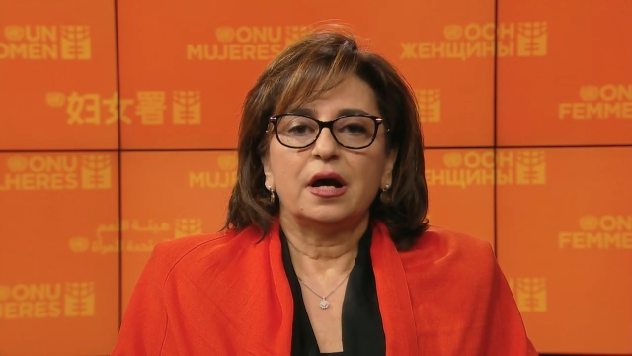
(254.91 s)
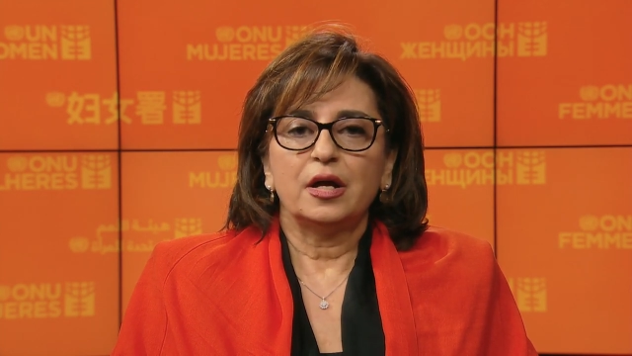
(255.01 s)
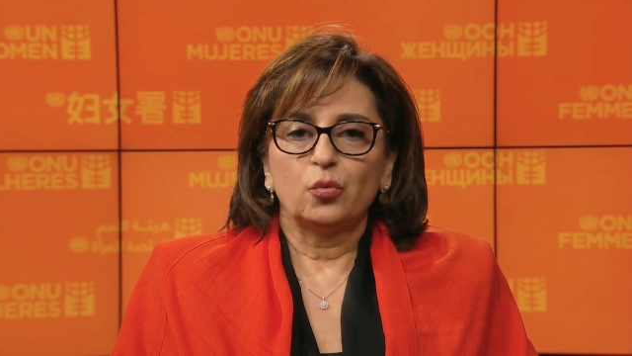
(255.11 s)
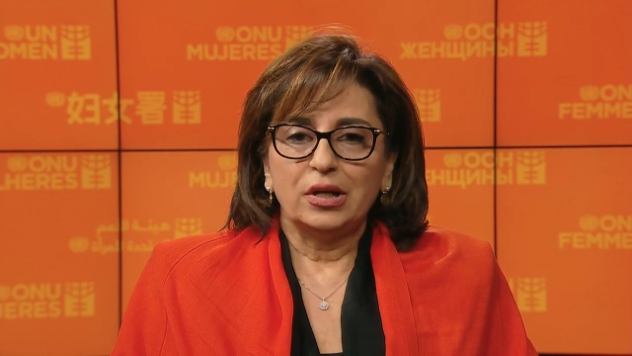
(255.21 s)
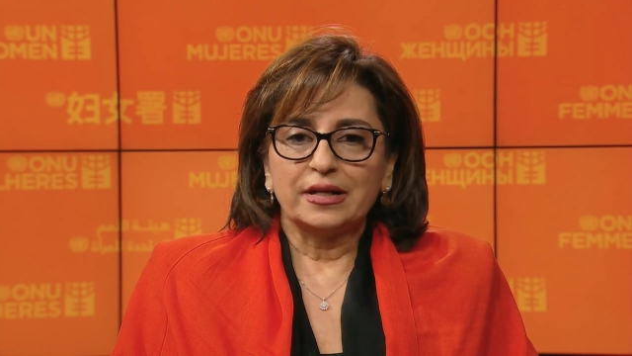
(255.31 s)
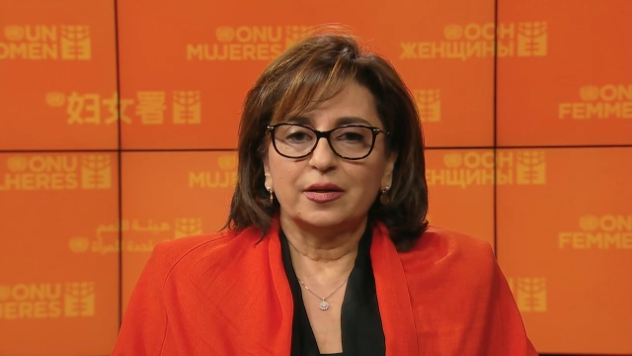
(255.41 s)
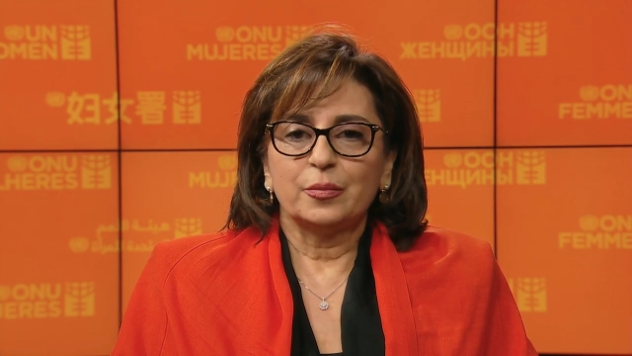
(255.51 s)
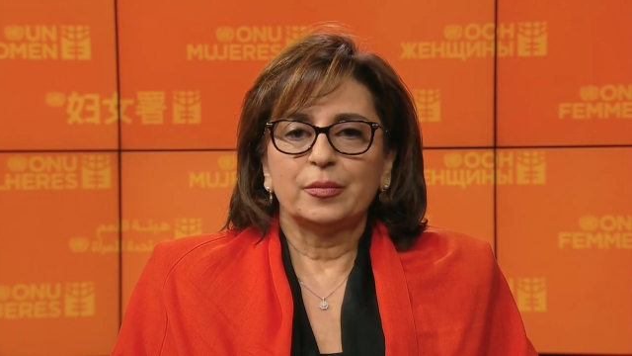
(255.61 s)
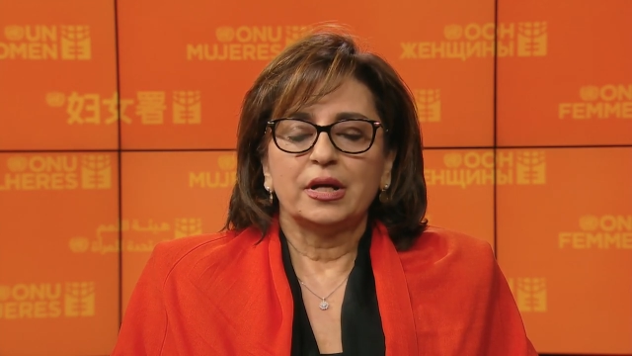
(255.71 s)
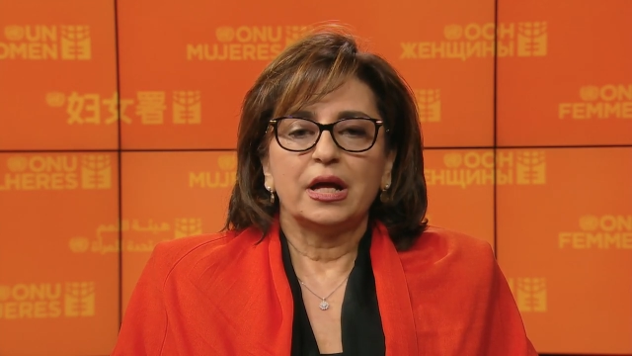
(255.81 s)
I
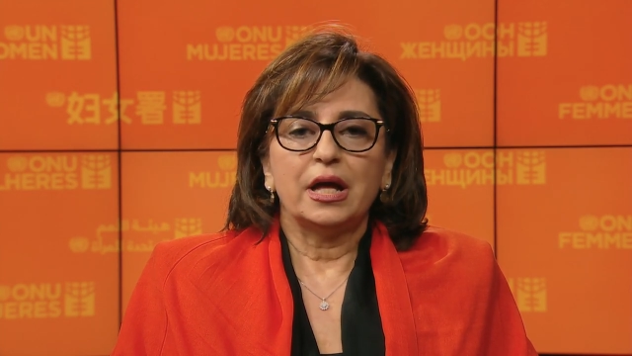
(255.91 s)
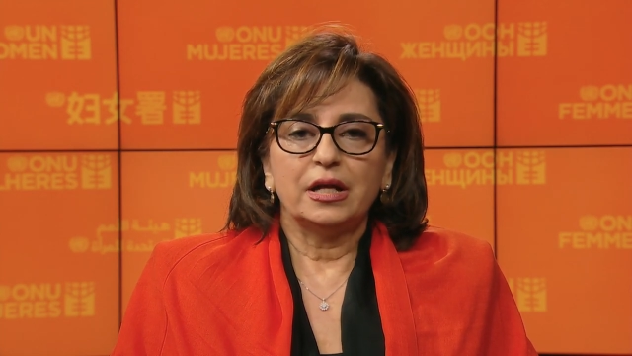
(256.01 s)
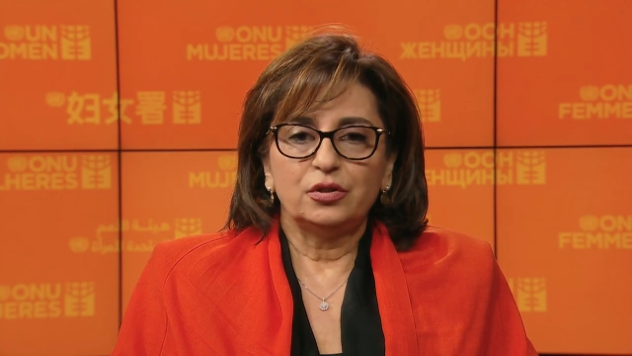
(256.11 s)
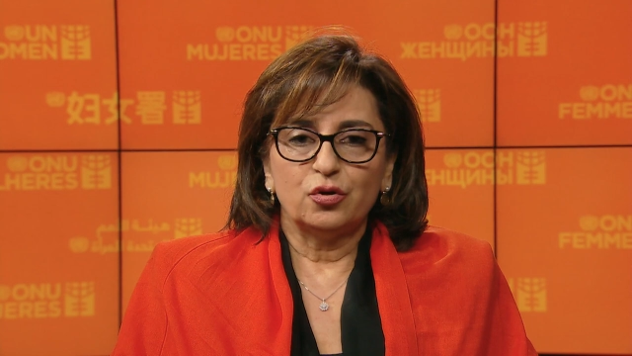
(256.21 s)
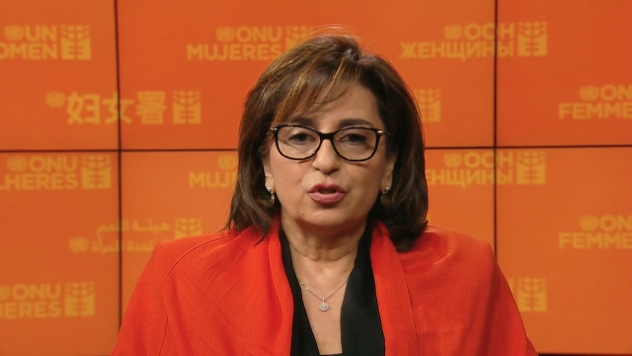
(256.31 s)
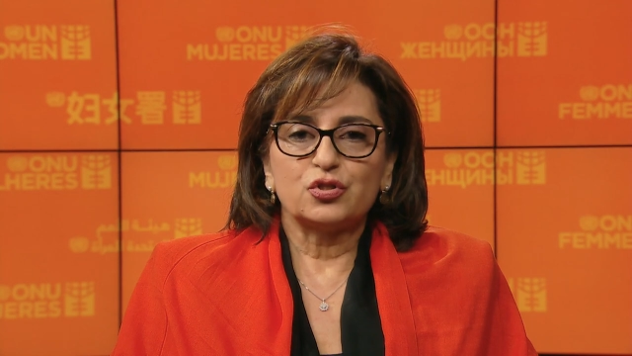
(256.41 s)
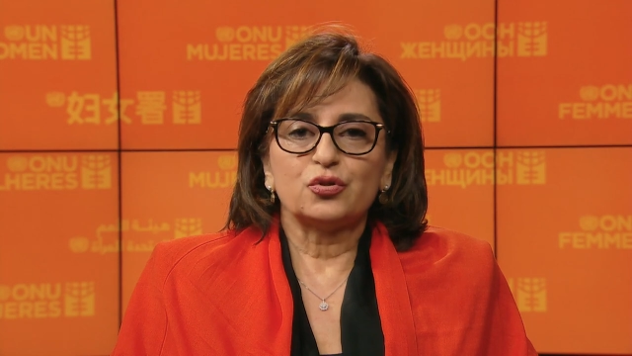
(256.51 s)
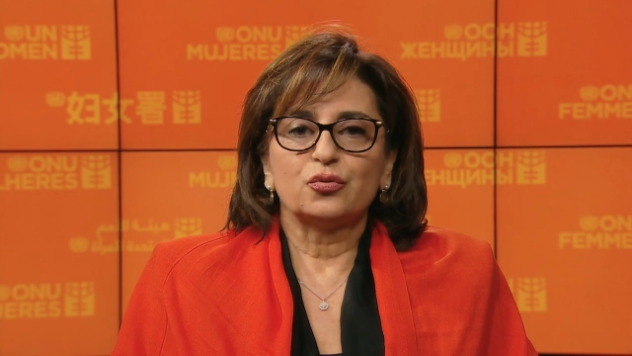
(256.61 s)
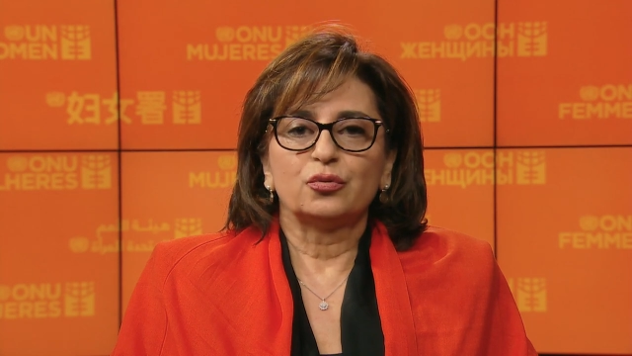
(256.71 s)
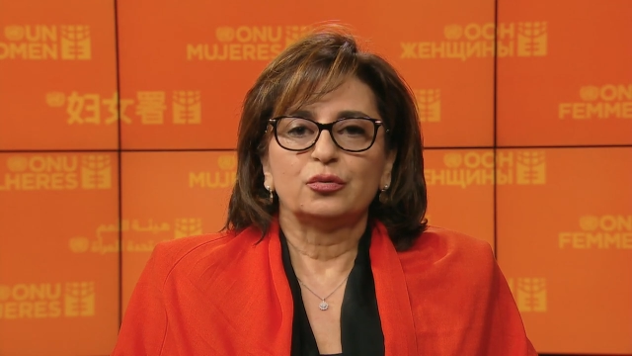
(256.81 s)
welcome and
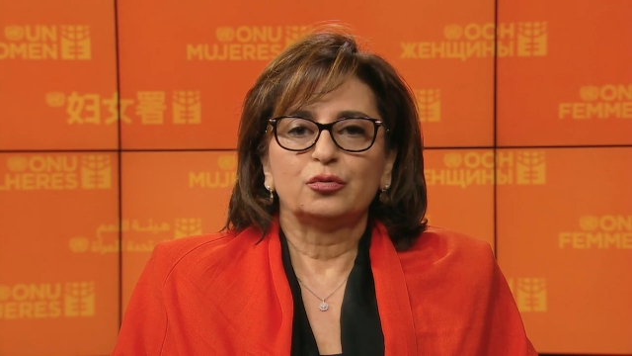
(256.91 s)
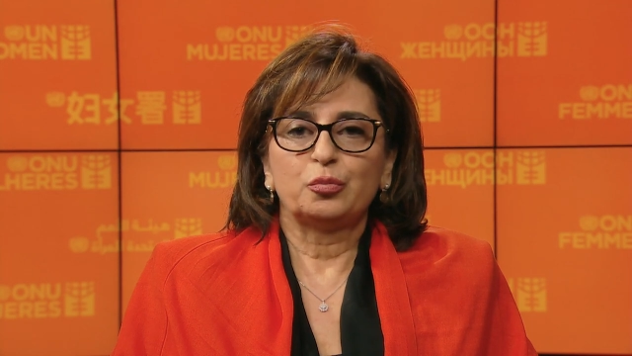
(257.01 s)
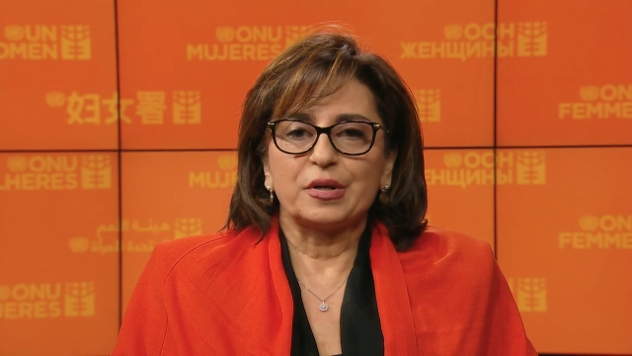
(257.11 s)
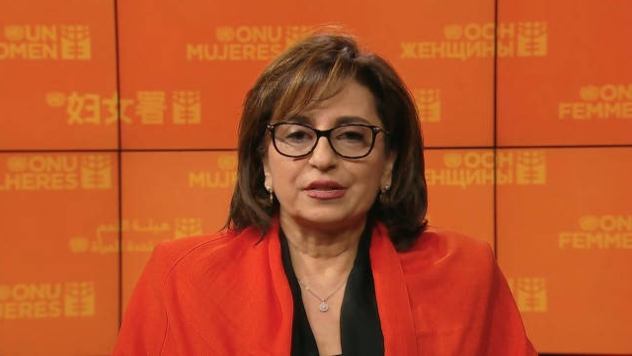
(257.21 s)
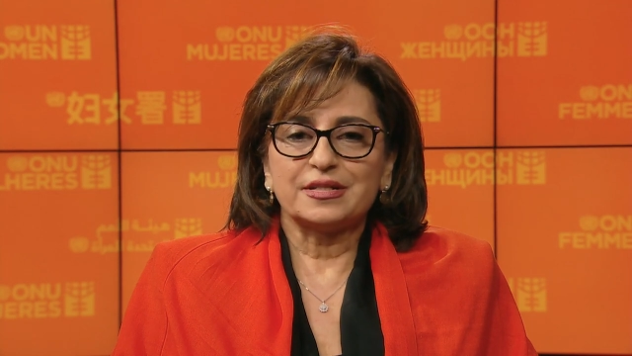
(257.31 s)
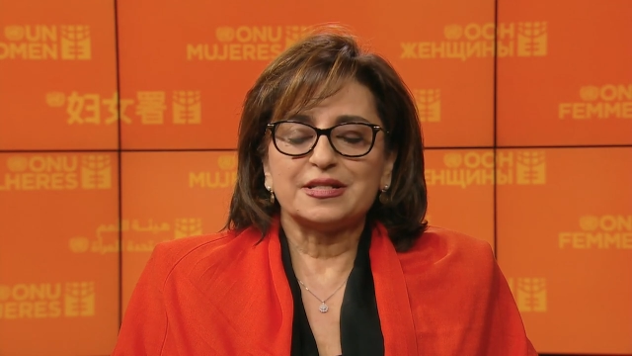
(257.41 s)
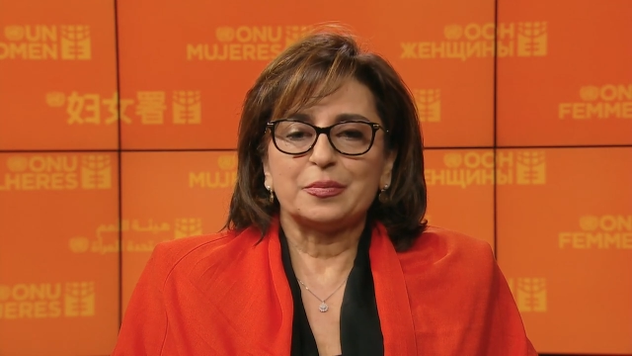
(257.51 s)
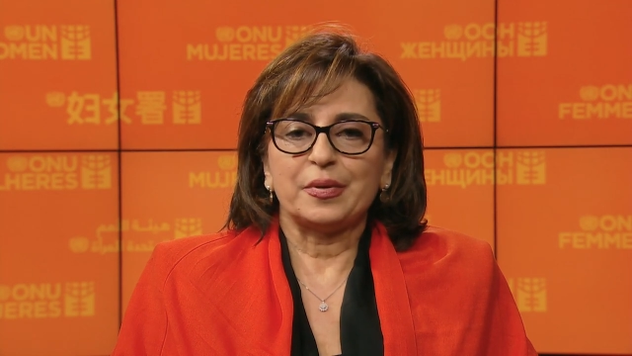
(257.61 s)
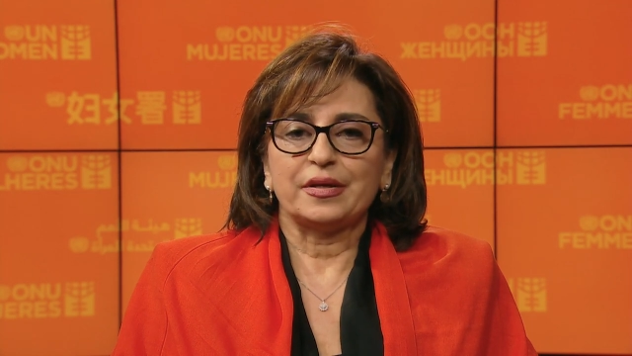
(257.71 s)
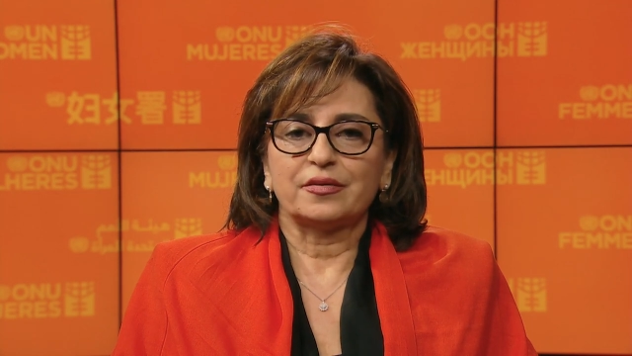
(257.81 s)
urge you to
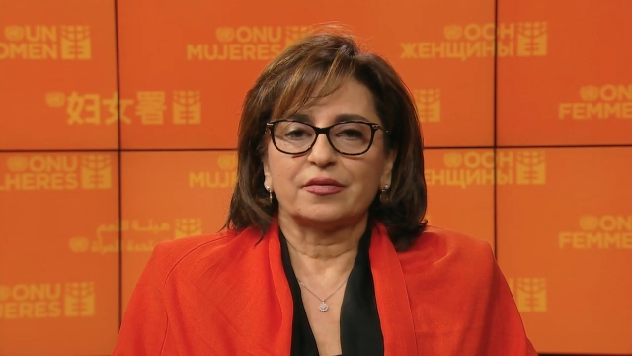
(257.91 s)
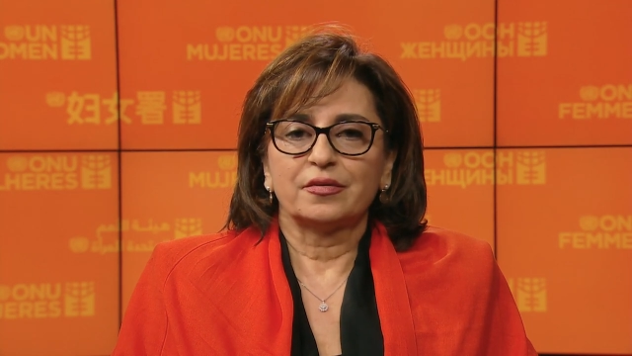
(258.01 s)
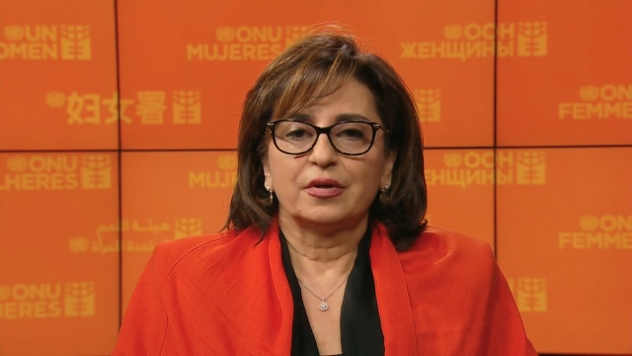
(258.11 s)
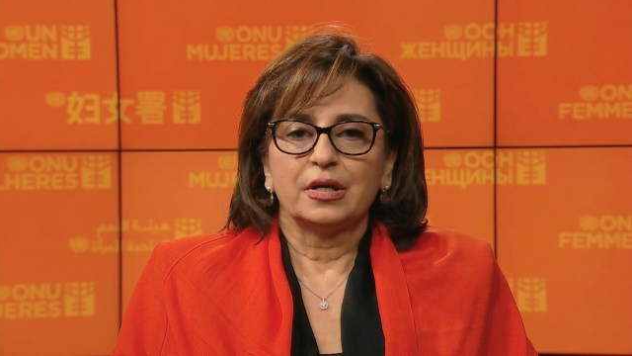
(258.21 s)
participate.